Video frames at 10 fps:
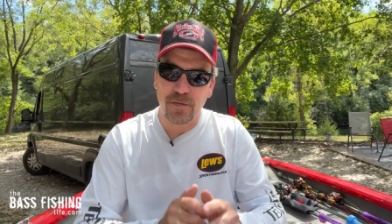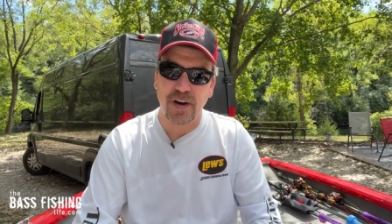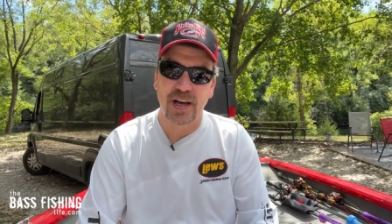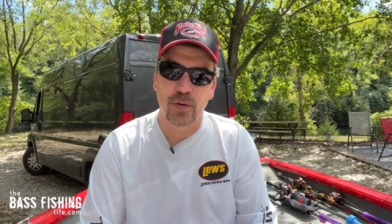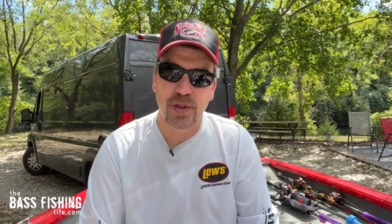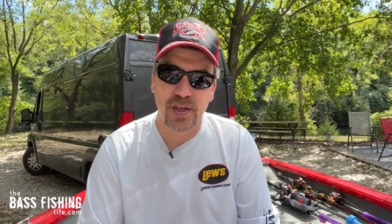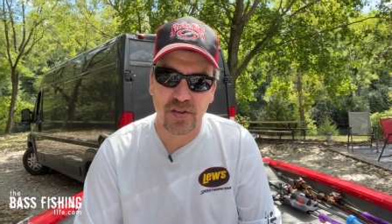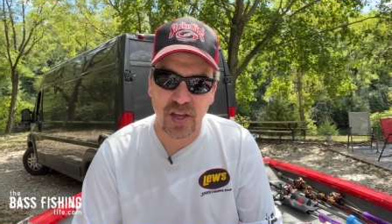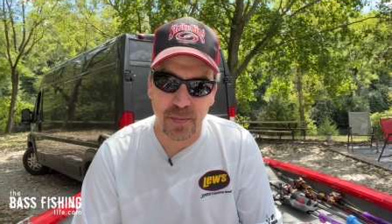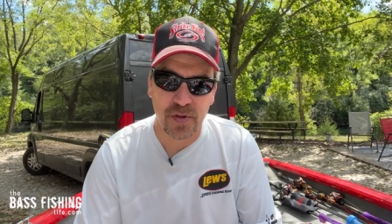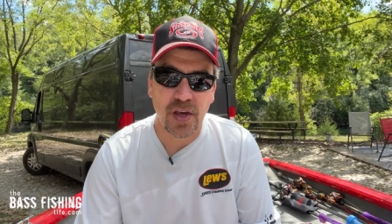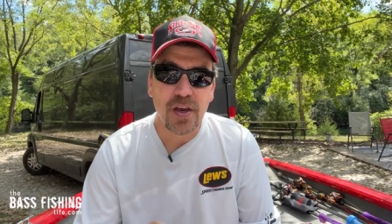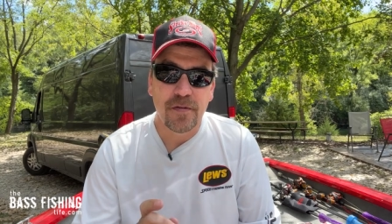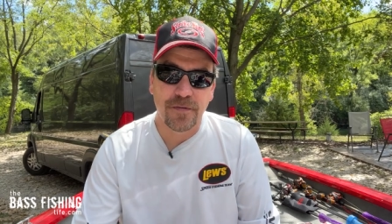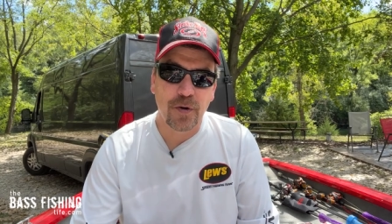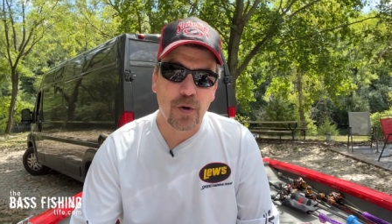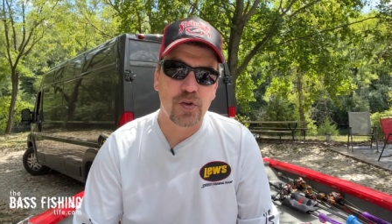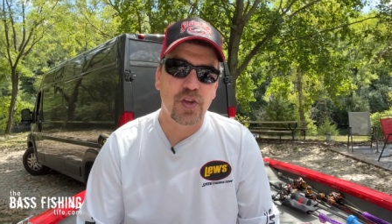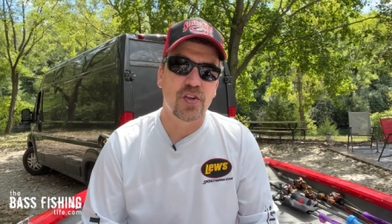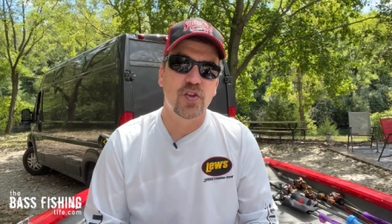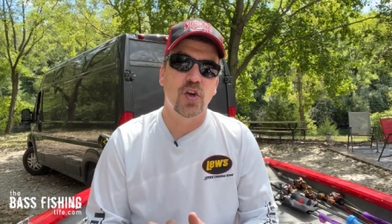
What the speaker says: follow these tips. First is to